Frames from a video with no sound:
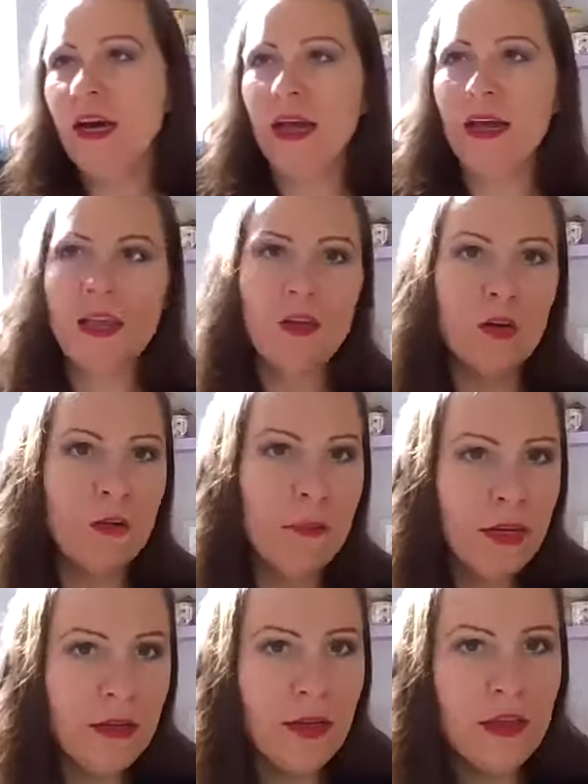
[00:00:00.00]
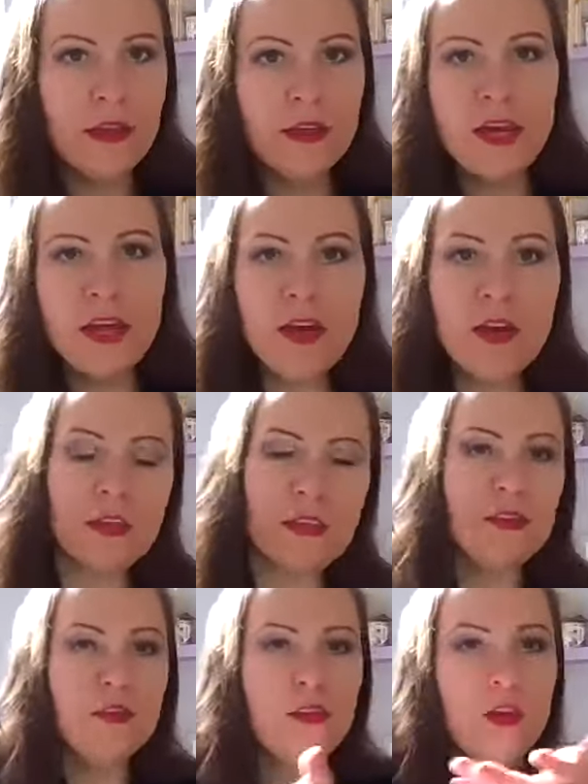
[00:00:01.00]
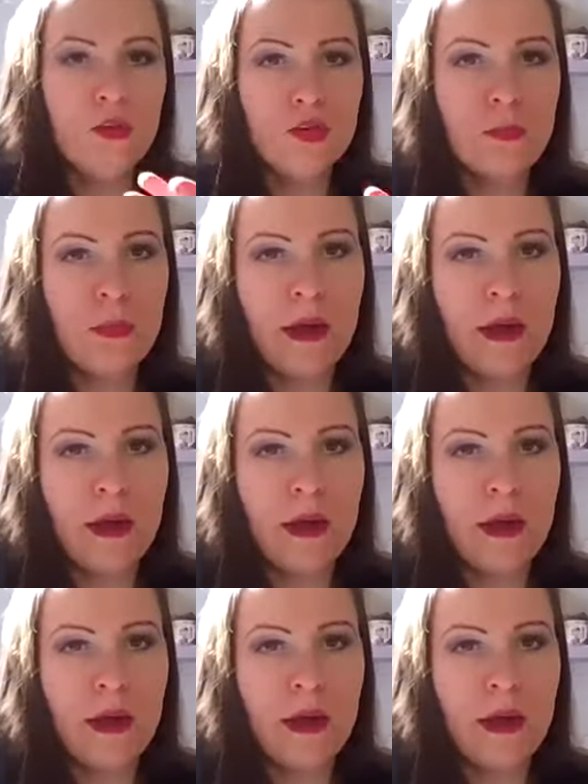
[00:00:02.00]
and then on a Monday, they take this huge